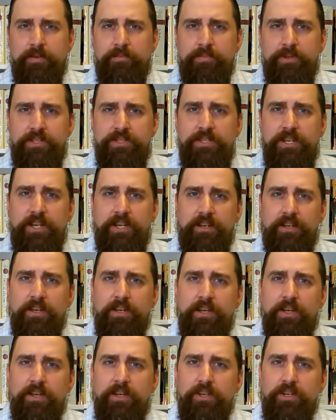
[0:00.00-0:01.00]
By saying,
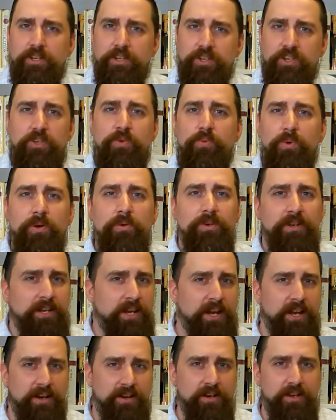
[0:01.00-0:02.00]
you won't
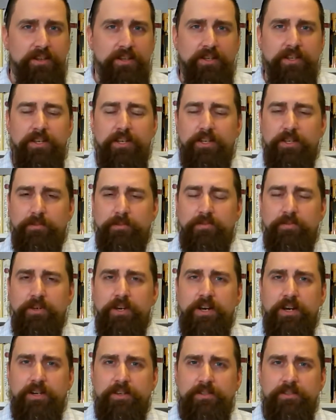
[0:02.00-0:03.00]
inherit the kingdom of
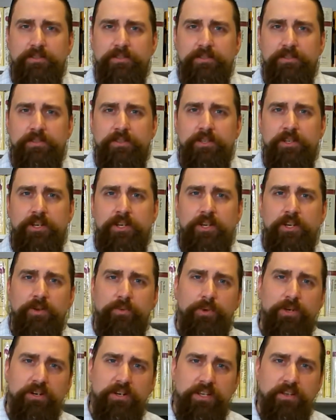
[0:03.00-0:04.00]
God.
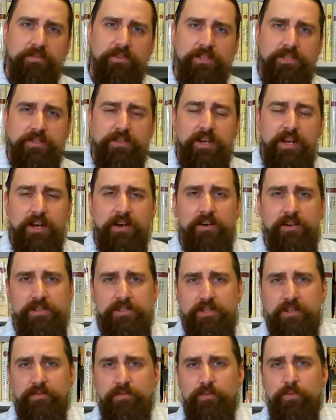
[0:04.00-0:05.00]
We are given this
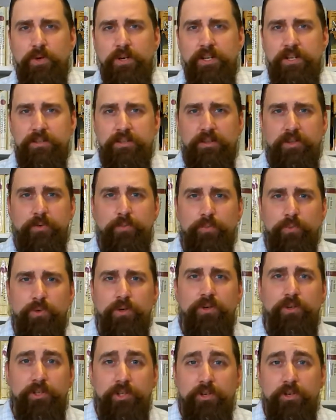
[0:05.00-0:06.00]
inheritance of what it, the
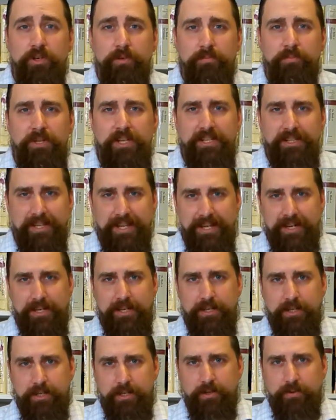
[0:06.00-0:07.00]
world could be
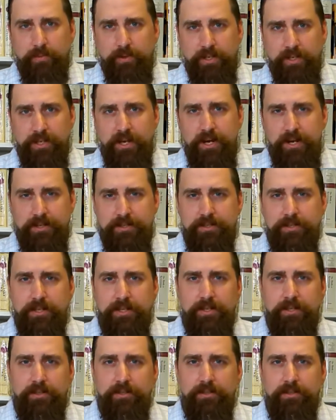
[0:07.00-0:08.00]
like when God is
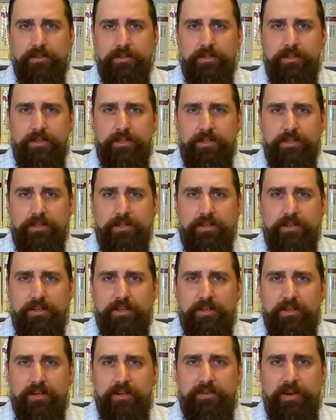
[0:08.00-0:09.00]
king,
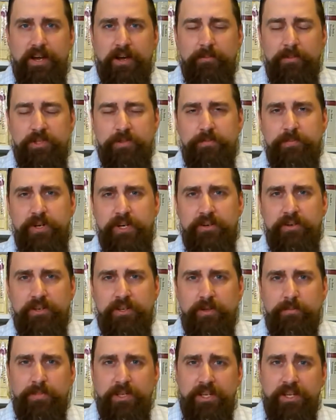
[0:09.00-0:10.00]
of how much better it
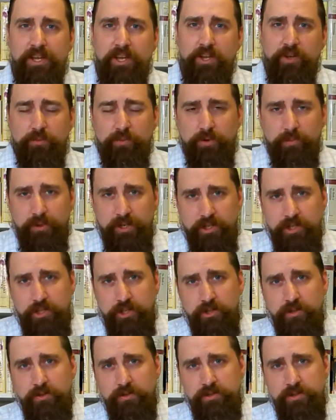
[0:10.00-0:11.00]
could be. When we
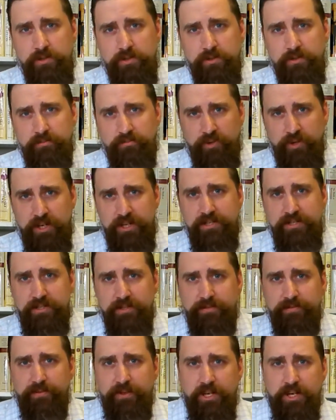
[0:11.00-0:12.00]
choose to embrace
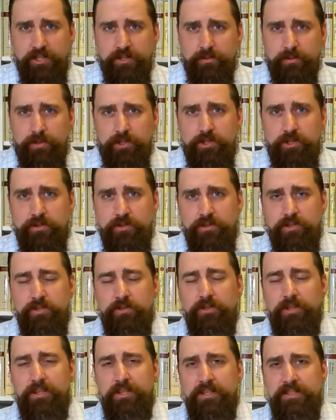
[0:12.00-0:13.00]
the flesh and we choose to
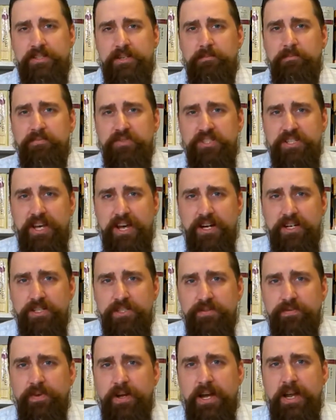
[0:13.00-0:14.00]
do things that
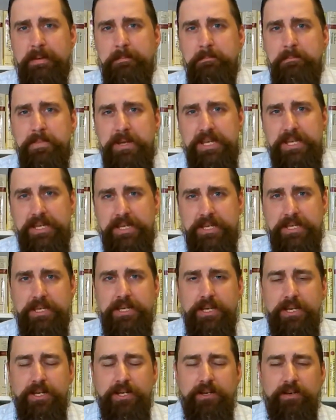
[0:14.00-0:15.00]
satisfy
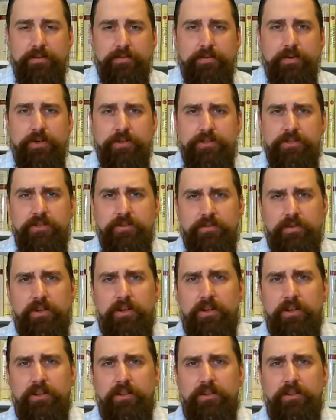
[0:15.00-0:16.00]
me first of
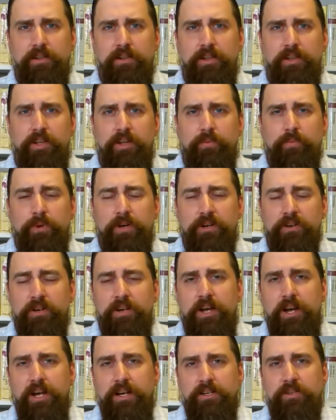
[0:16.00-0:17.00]
all, we are
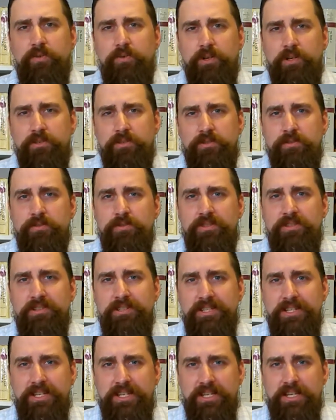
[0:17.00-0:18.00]
not going to
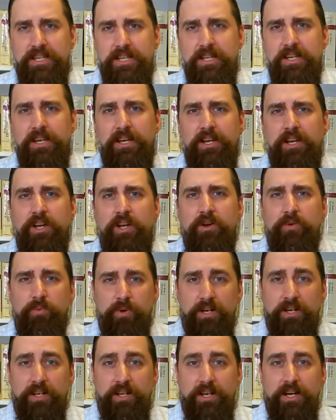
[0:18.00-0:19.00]
see
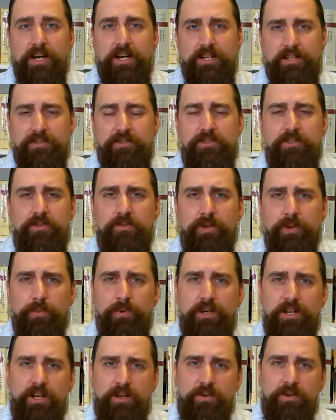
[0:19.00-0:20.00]
what God is doing.
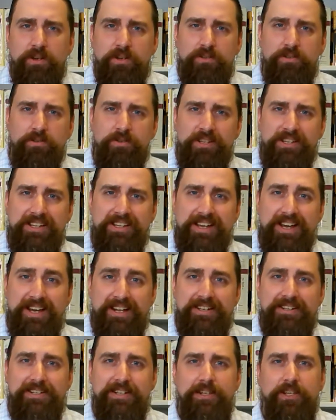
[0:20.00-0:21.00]
We're not going to
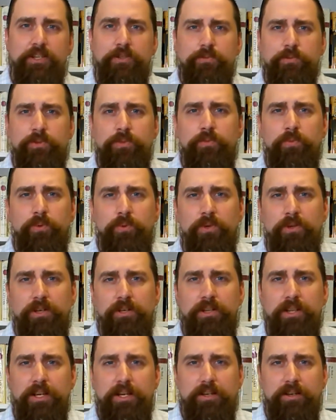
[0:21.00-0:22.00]
get the
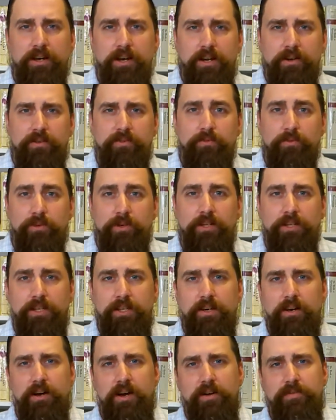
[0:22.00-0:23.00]
reward that God
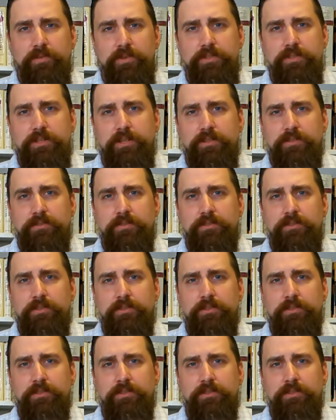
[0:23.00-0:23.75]
really offers us.